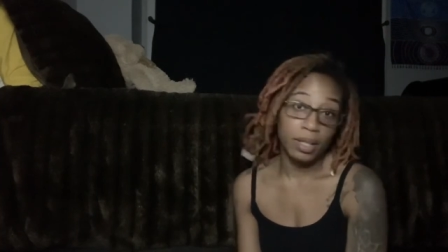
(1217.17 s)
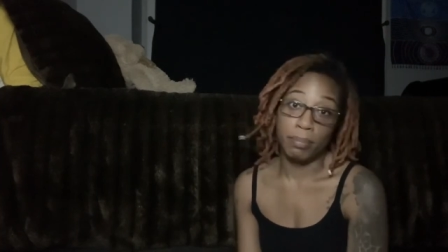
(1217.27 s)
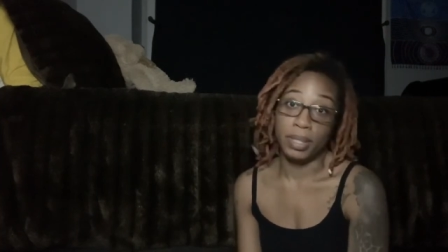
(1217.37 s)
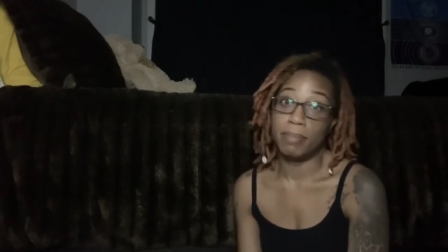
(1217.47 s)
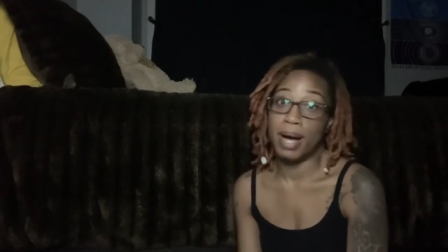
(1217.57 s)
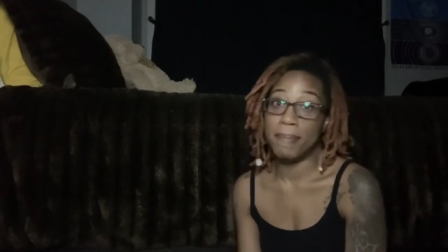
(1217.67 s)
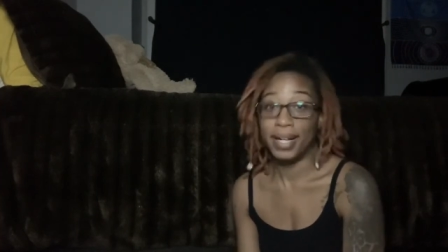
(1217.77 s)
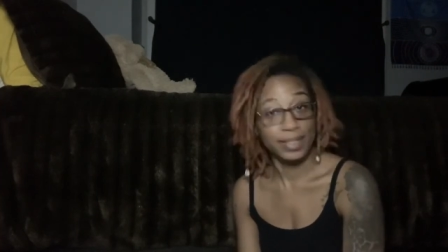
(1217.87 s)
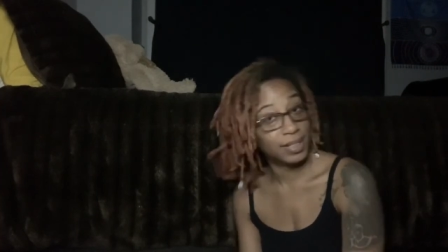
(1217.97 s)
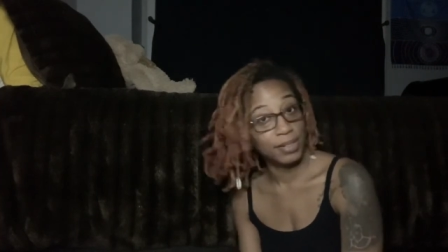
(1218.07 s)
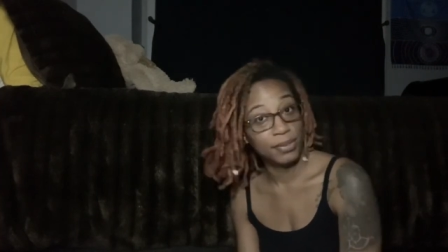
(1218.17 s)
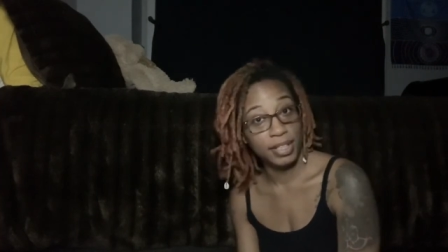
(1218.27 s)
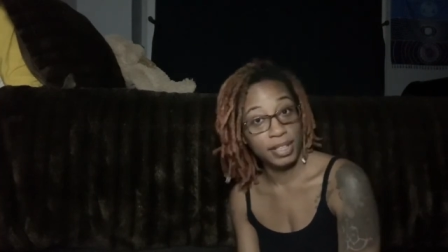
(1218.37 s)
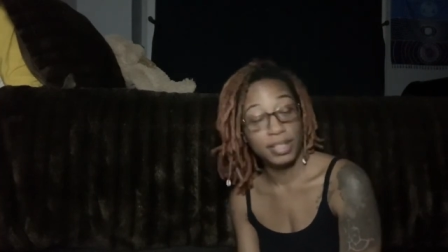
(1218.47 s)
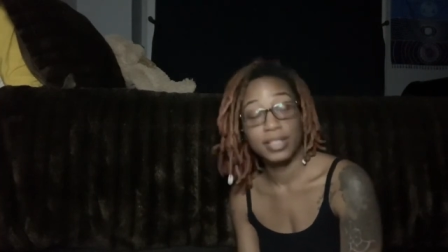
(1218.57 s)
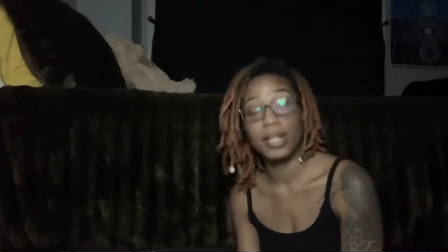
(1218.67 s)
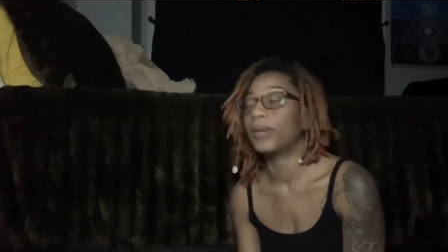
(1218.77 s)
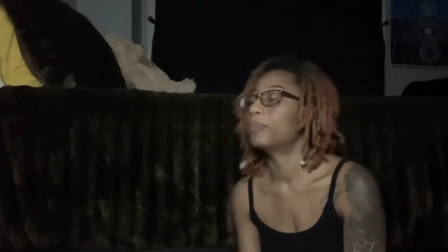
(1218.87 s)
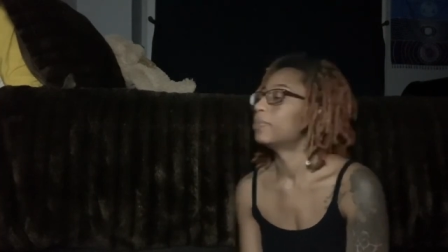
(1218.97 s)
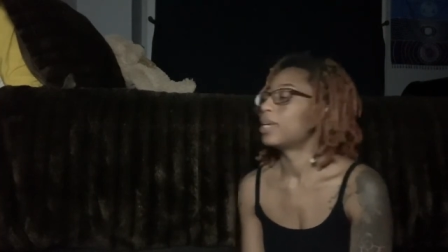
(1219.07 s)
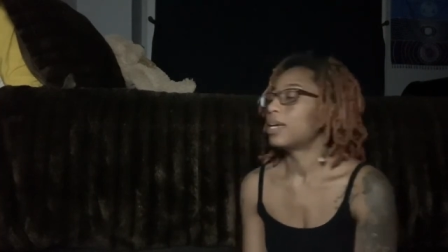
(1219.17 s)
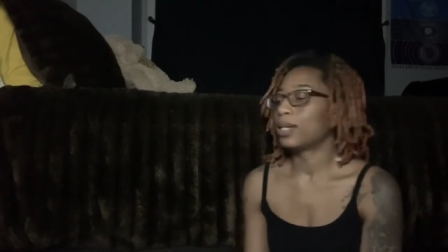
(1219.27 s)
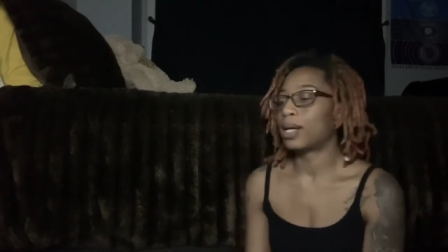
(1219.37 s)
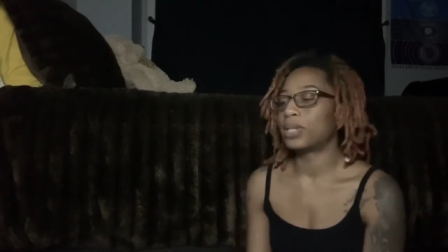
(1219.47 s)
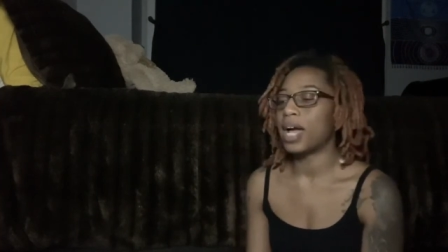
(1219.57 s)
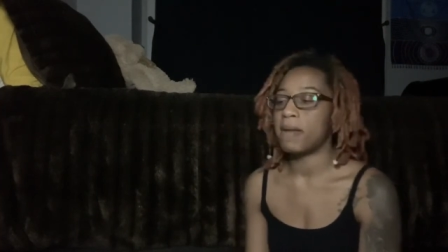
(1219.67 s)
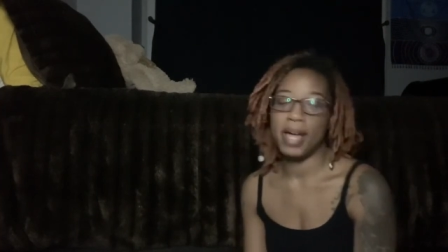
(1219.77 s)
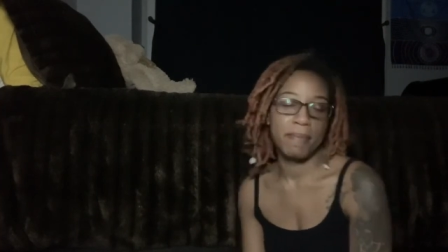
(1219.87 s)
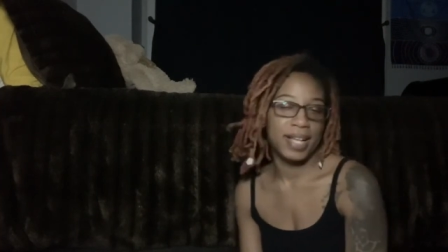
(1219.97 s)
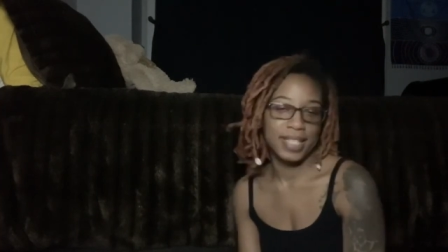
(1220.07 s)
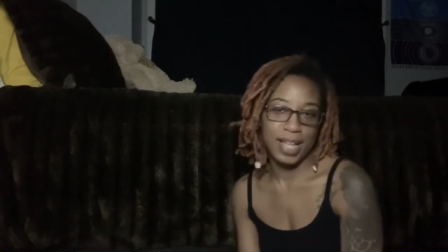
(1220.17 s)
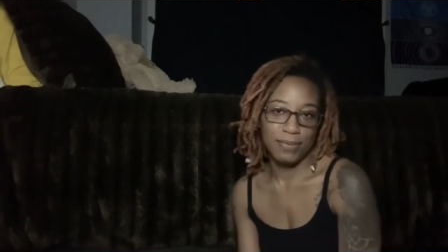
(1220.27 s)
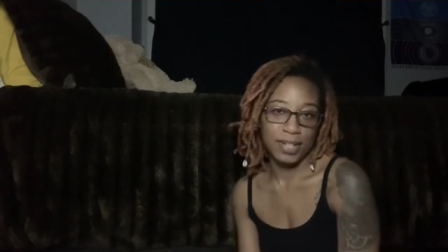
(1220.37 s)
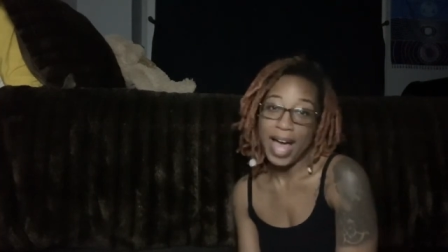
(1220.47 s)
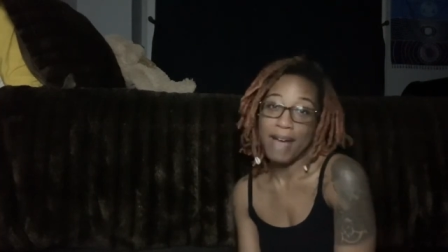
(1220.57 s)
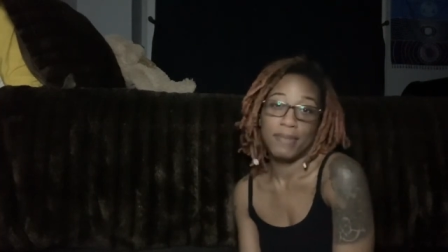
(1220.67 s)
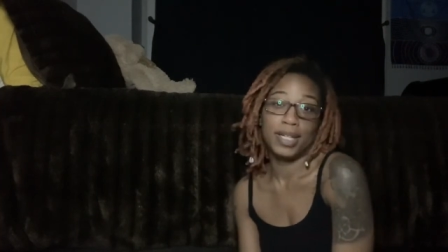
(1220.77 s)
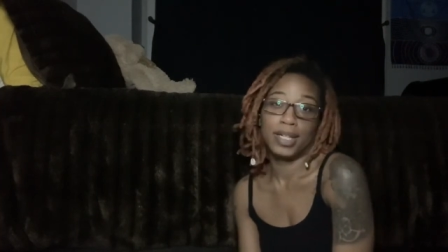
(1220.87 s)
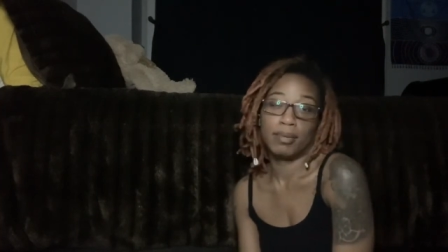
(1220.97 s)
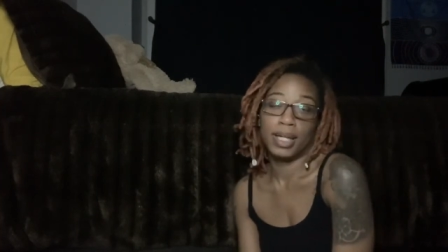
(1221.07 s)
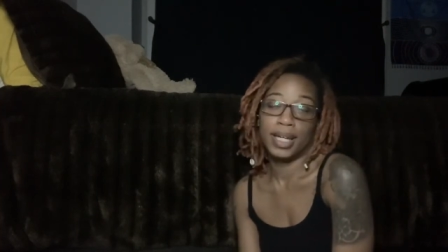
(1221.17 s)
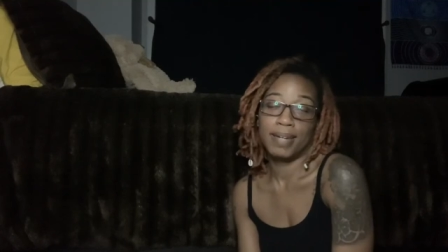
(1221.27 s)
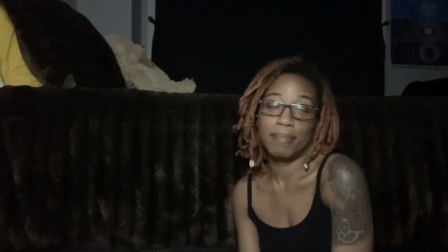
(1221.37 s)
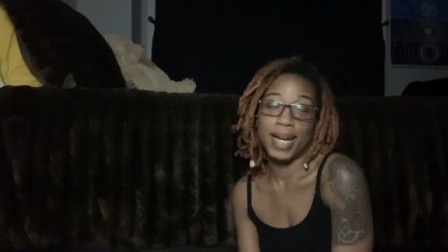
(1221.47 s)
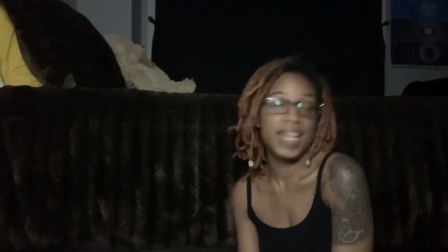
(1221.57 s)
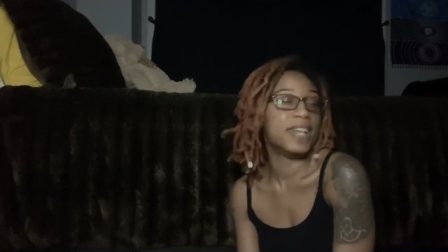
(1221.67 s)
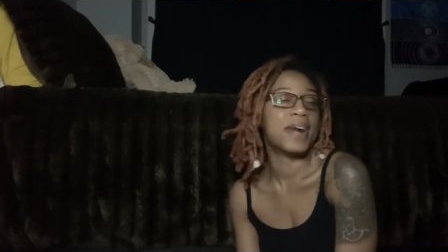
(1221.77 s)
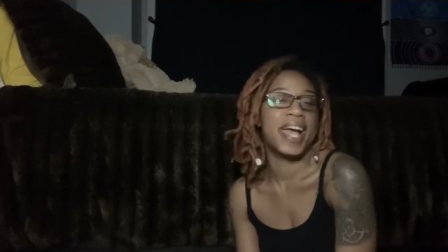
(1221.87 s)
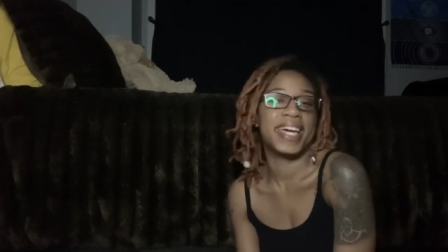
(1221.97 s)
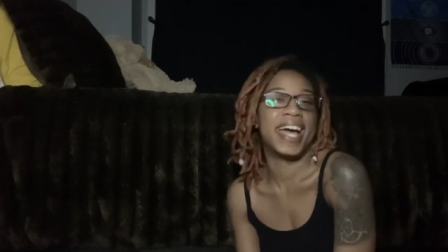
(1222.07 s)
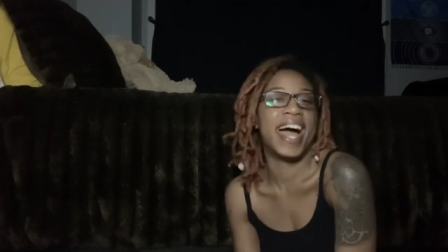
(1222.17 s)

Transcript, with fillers: be by myself here. So I'm trying to make myself laugh a little bit. But anyway,